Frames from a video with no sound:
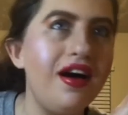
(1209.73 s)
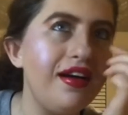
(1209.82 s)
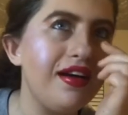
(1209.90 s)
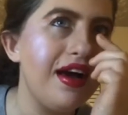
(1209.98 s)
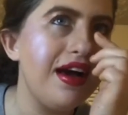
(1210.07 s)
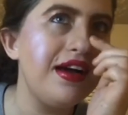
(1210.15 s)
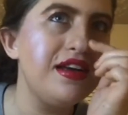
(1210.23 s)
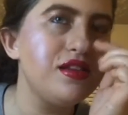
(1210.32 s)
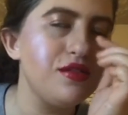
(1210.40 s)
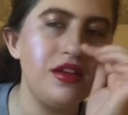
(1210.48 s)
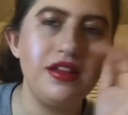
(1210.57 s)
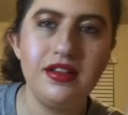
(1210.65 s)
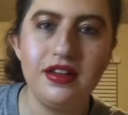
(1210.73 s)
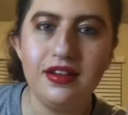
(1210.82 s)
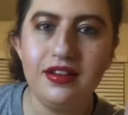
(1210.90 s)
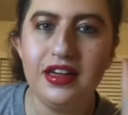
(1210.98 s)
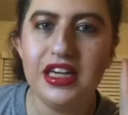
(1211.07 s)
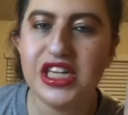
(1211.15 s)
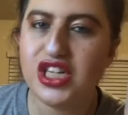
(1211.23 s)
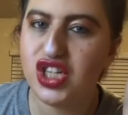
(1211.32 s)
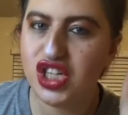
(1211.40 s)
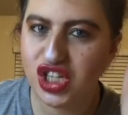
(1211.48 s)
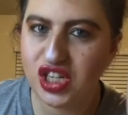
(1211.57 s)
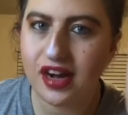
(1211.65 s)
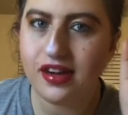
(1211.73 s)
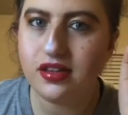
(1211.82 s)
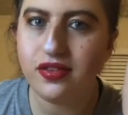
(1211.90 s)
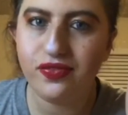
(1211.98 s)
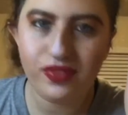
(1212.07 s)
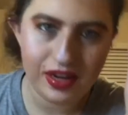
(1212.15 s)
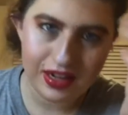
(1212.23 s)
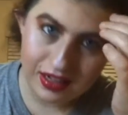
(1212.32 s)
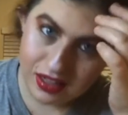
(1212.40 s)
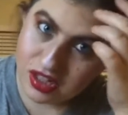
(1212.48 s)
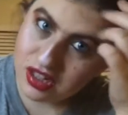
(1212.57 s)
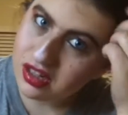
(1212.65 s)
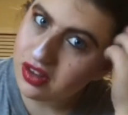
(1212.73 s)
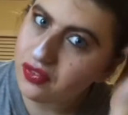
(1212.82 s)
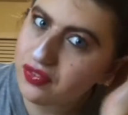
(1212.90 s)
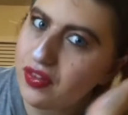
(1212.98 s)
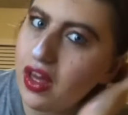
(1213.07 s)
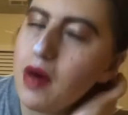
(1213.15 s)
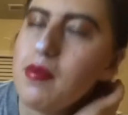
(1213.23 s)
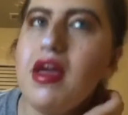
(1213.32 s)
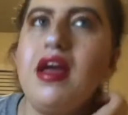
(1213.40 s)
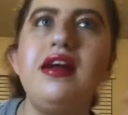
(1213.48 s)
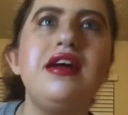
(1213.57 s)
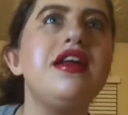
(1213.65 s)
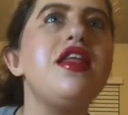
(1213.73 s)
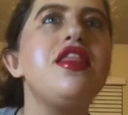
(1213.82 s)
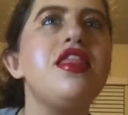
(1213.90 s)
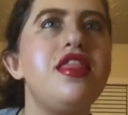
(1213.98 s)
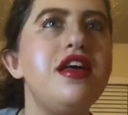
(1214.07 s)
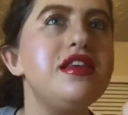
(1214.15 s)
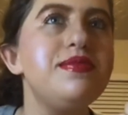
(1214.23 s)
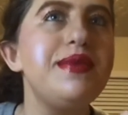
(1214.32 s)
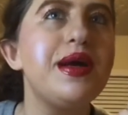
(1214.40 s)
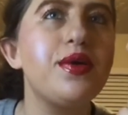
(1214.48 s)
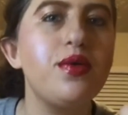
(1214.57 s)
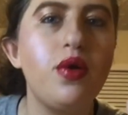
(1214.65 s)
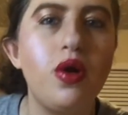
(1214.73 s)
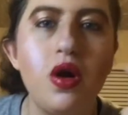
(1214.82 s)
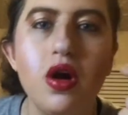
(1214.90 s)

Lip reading: Alright guys, so I literally just finished filming this makeup